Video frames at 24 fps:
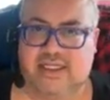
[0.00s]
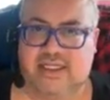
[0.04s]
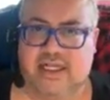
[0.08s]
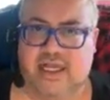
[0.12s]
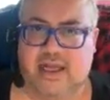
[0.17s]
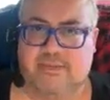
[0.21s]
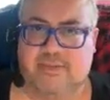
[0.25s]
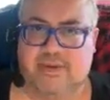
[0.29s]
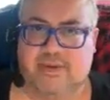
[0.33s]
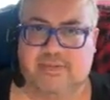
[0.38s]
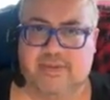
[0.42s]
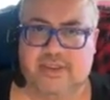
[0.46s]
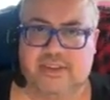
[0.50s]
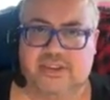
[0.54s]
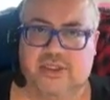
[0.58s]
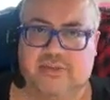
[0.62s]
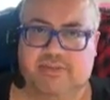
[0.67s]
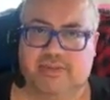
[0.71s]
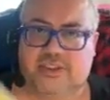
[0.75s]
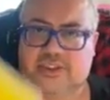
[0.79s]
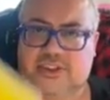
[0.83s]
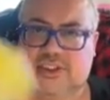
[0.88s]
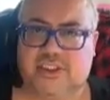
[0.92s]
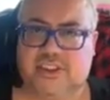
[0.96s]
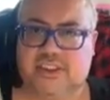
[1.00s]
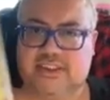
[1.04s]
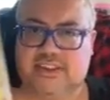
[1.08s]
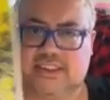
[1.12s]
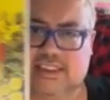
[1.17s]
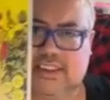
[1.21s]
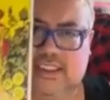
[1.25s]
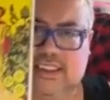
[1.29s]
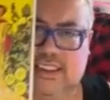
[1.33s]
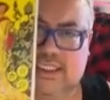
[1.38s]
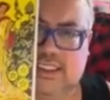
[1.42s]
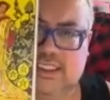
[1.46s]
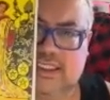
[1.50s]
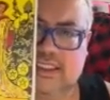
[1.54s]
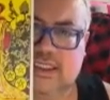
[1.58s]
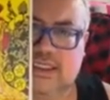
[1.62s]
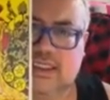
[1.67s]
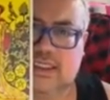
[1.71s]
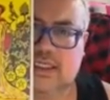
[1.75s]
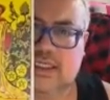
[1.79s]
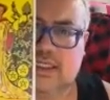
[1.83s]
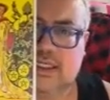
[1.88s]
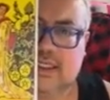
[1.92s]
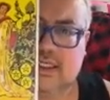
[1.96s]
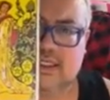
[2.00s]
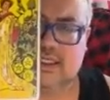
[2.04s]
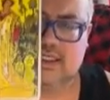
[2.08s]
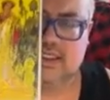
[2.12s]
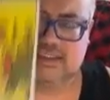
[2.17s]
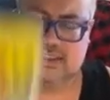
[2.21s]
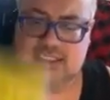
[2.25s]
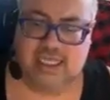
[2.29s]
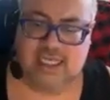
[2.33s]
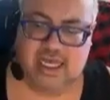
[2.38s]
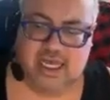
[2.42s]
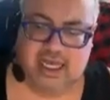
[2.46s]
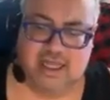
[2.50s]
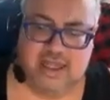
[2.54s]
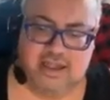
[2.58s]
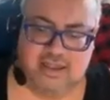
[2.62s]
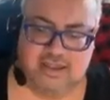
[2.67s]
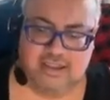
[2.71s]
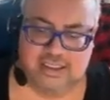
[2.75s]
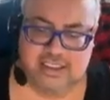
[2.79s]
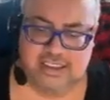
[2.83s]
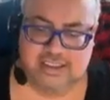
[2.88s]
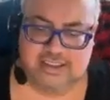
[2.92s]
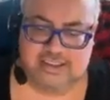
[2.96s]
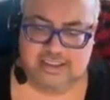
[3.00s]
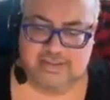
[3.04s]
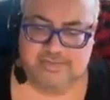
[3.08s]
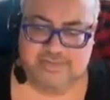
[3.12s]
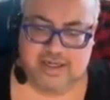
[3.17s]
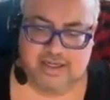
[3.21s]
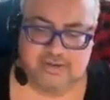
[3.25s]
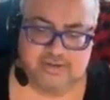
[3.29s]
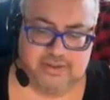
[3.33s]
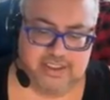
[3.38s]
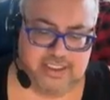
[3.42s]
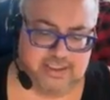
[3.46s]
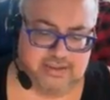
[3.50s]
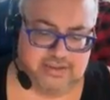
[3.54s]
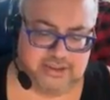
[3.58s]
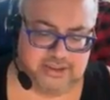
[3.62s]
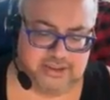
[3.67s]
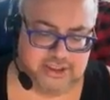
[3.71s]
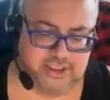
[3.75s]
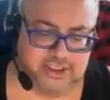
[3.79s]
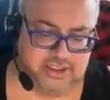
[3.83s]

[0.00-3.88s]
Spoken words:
It compliments her, but she doesn't need it because Kyle is a powerhouse.